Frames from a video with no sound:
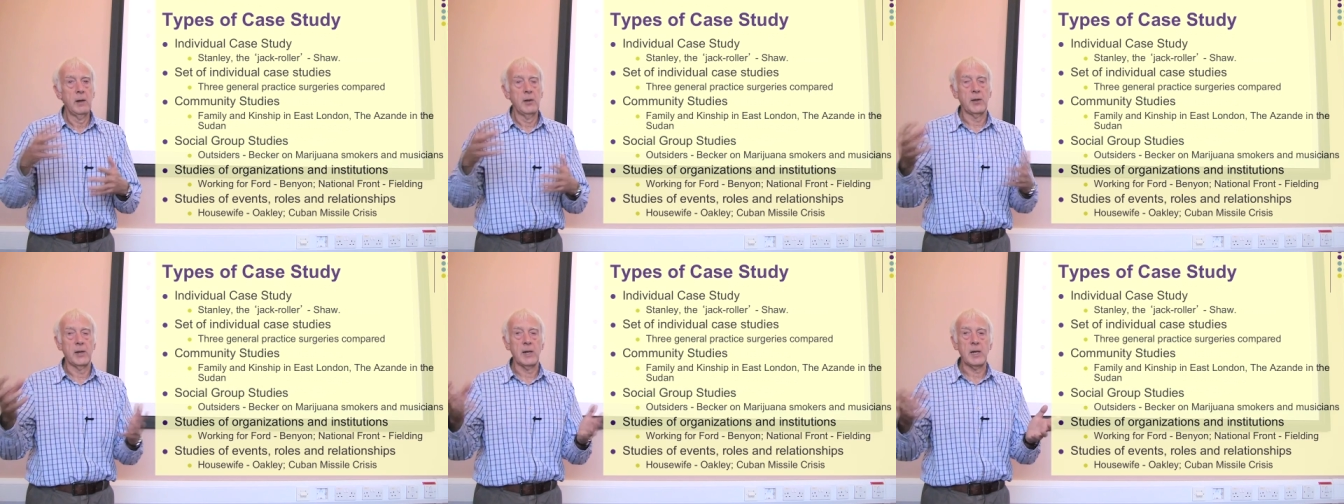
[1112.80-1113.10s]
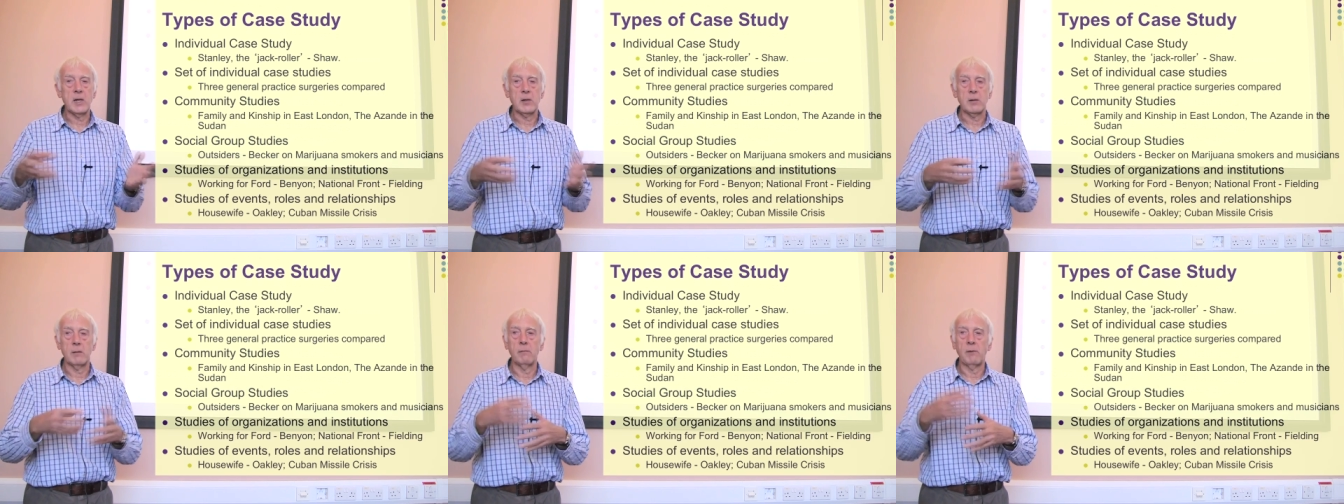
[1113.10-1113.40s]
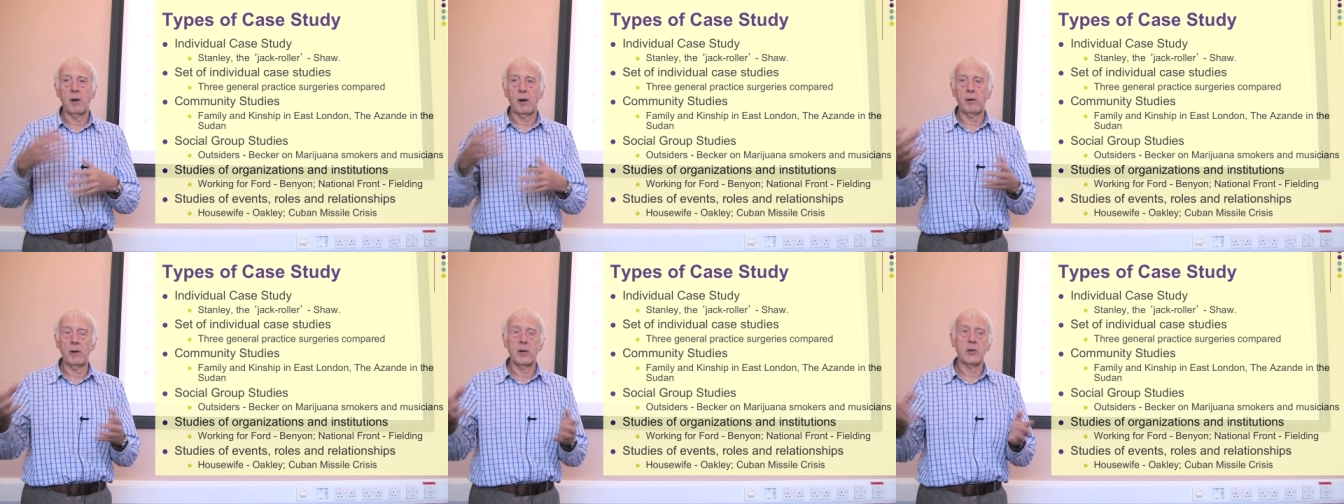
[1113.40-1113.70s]
things from
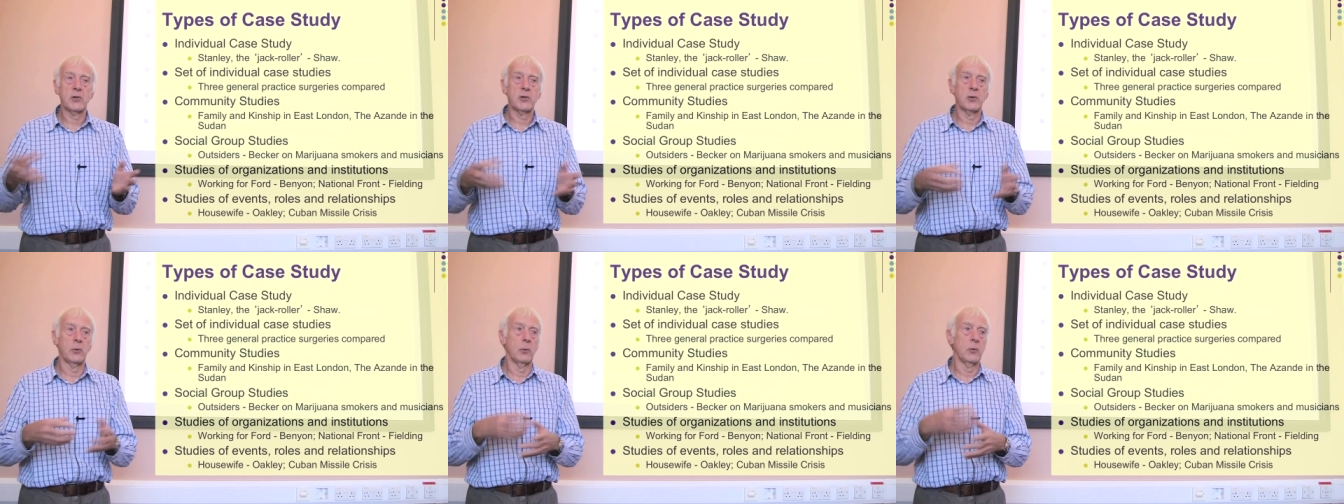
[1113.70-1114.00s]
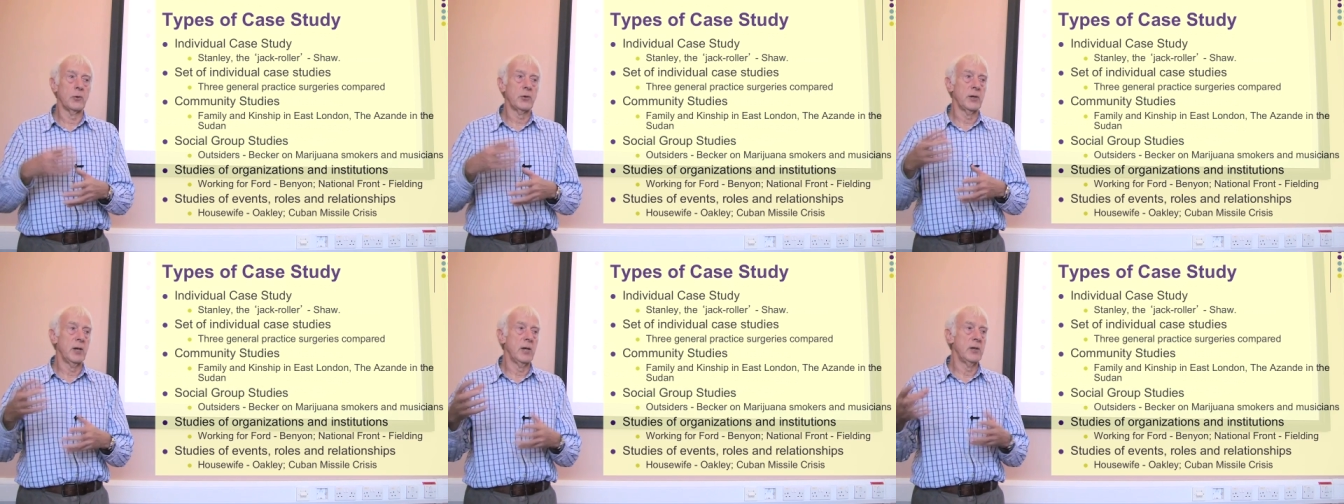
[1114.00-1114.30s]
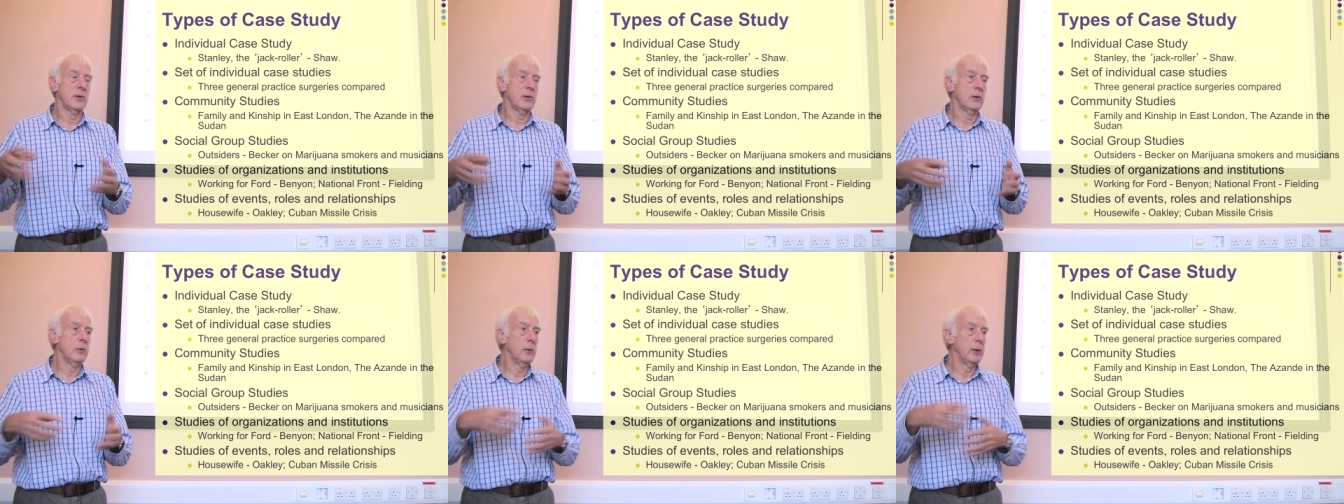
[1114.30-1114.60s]
various
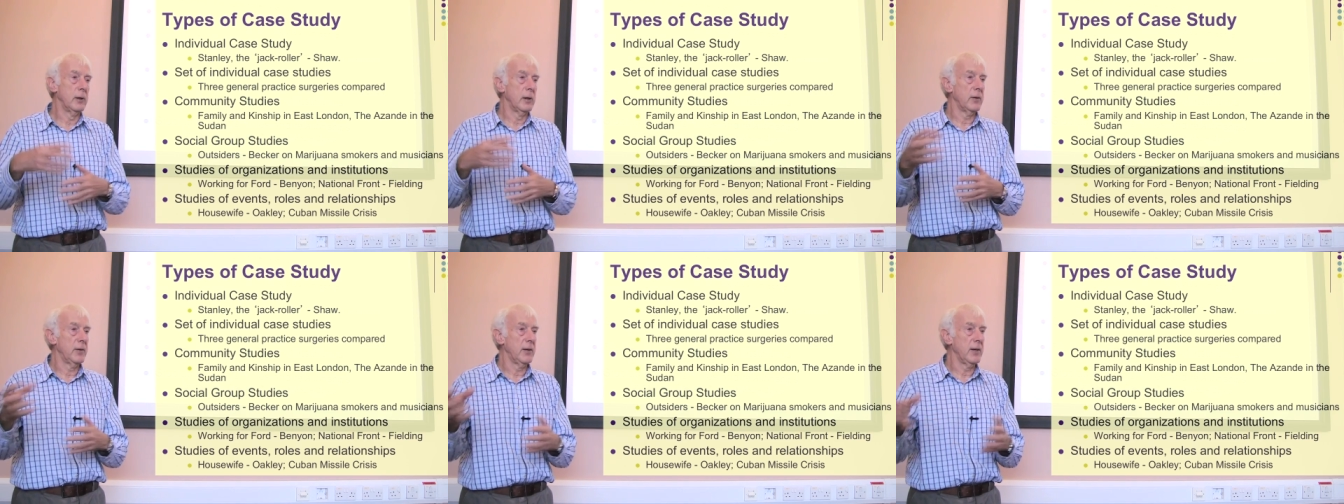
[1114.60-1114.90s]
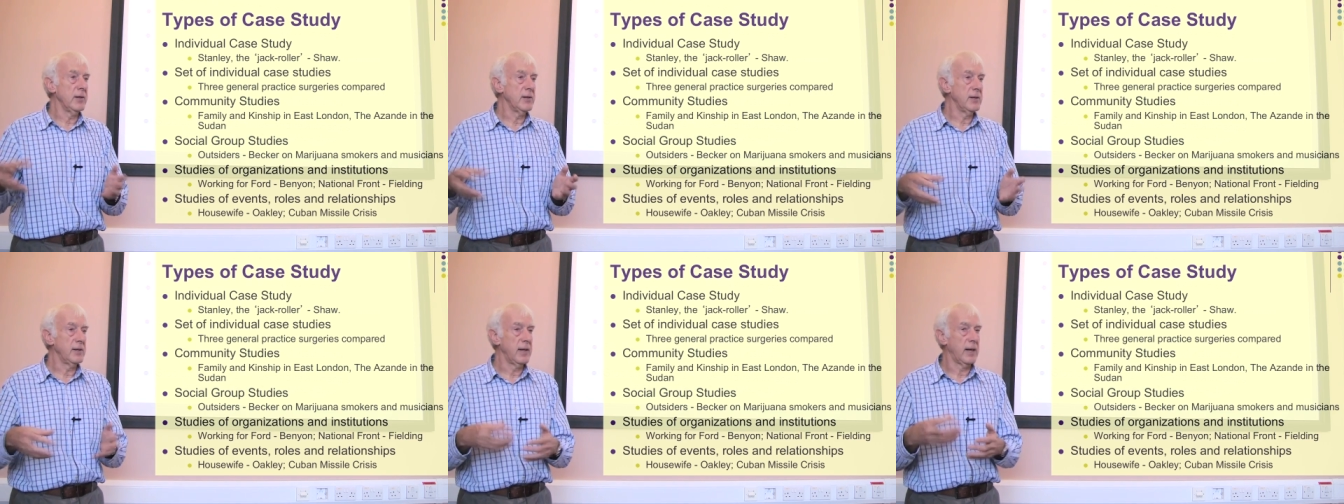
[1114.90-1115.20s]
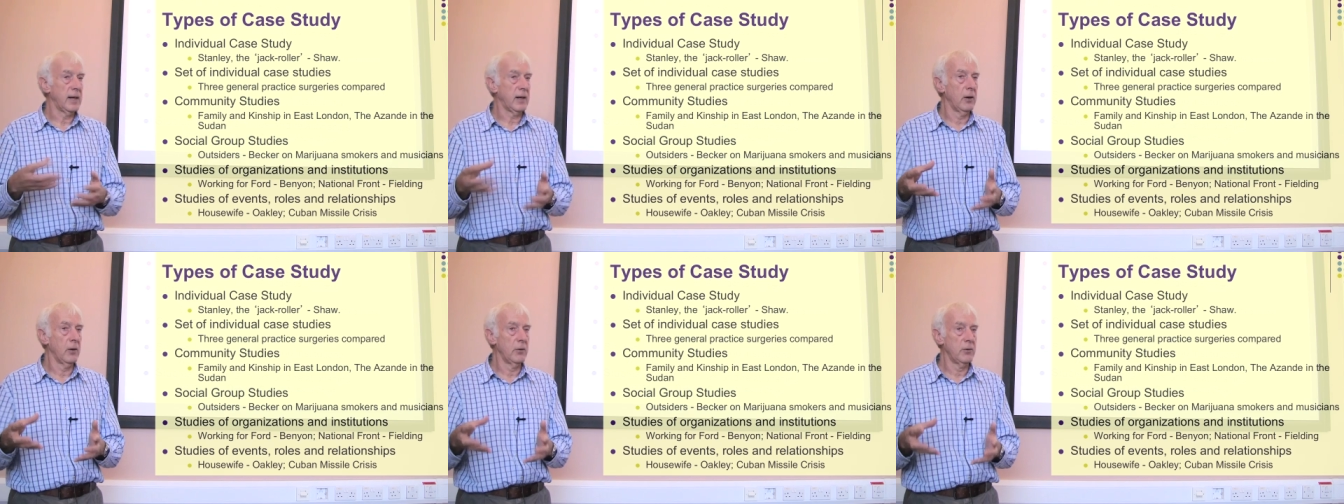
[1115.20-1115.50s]
sources and looking at things in
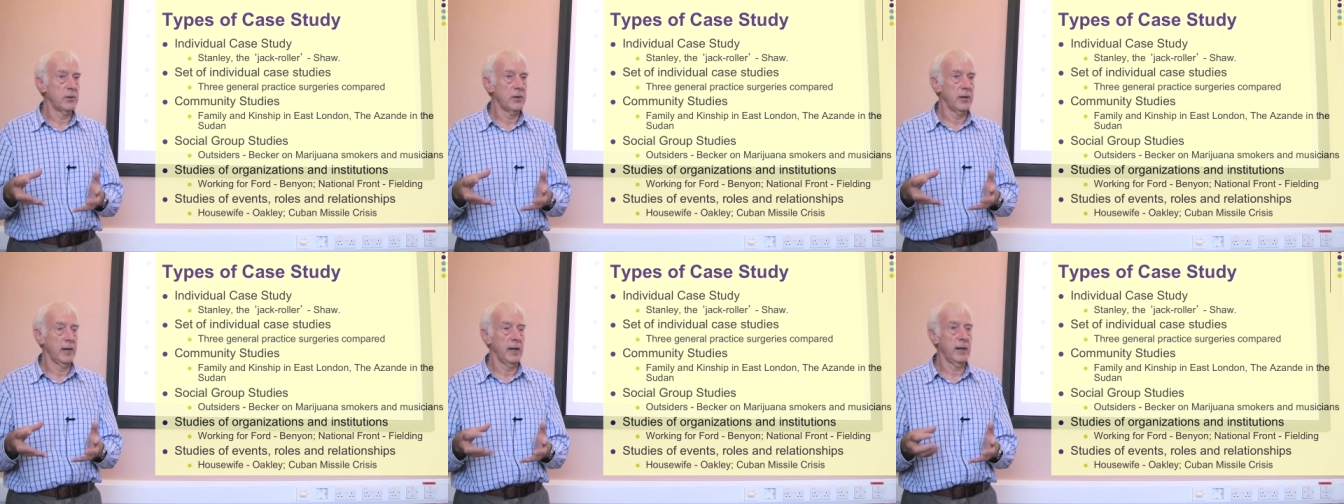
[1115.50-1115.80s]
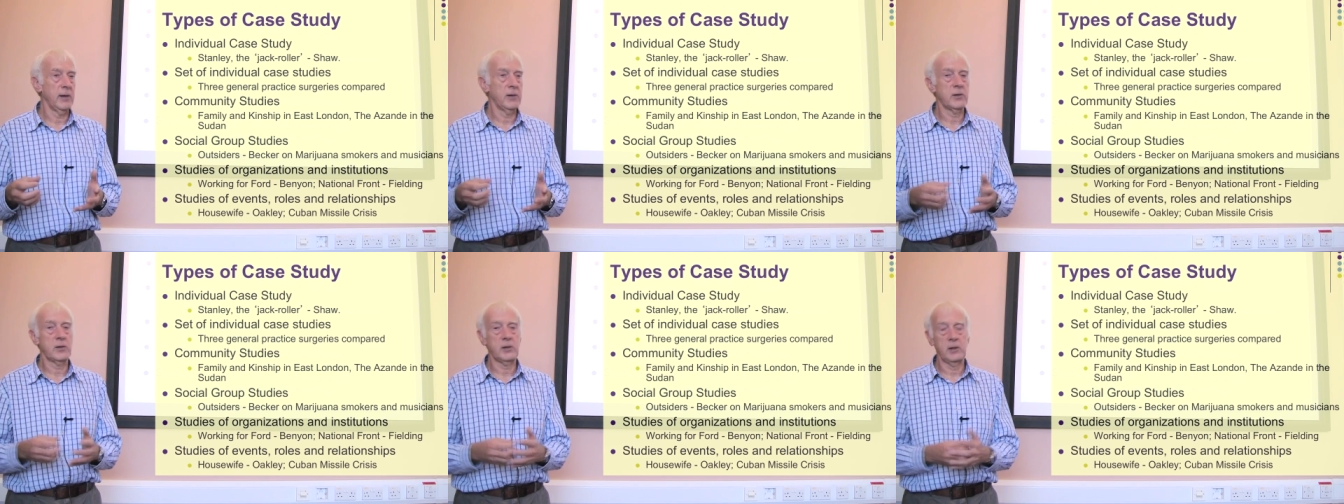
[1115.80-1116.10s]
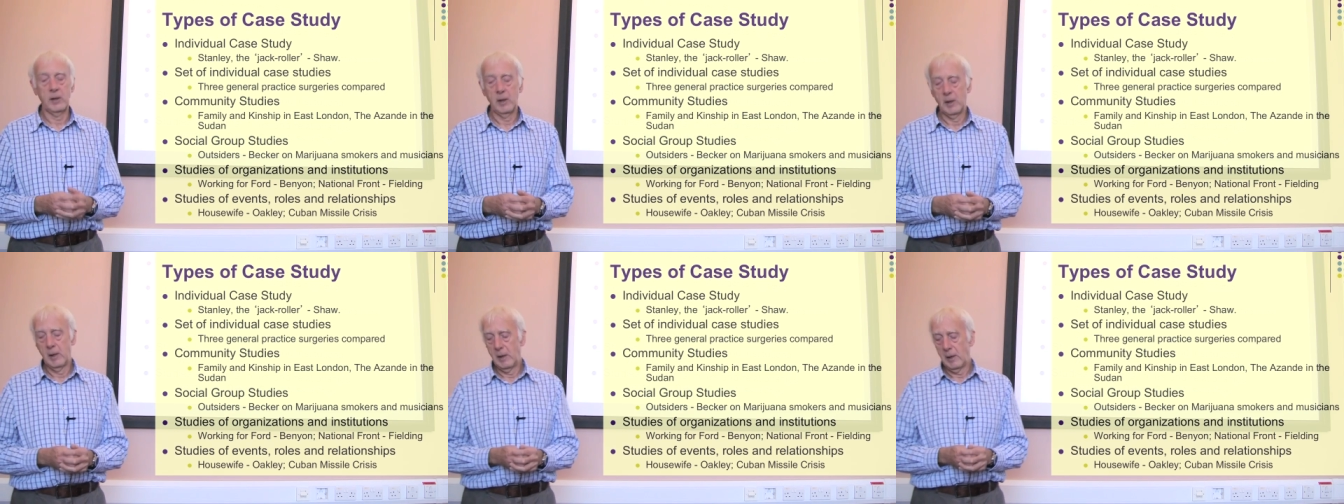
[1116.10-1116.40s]
their context.